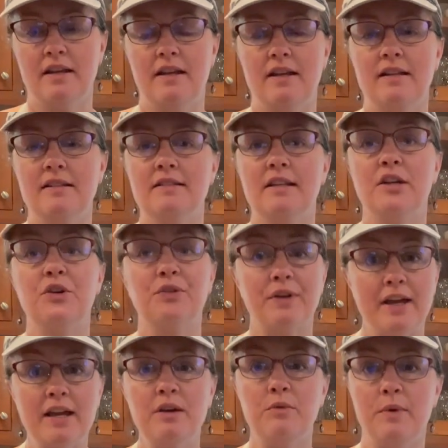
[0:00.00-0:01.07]
It is a
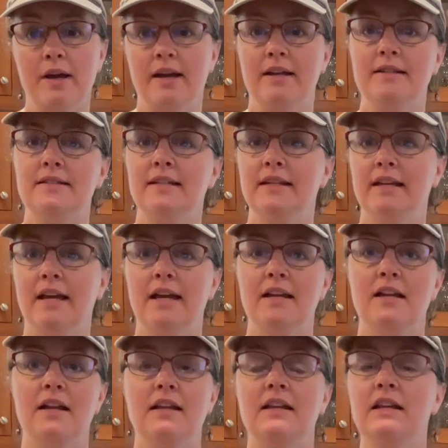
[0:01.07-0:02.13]
great way to
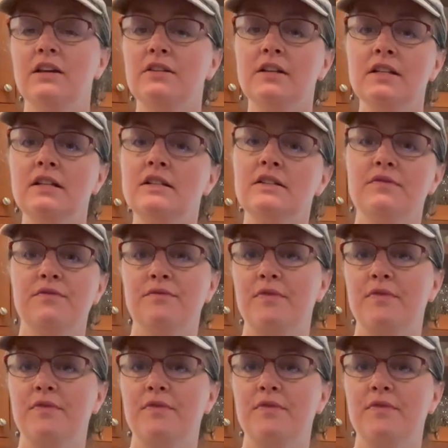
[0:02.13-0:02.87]
get a healing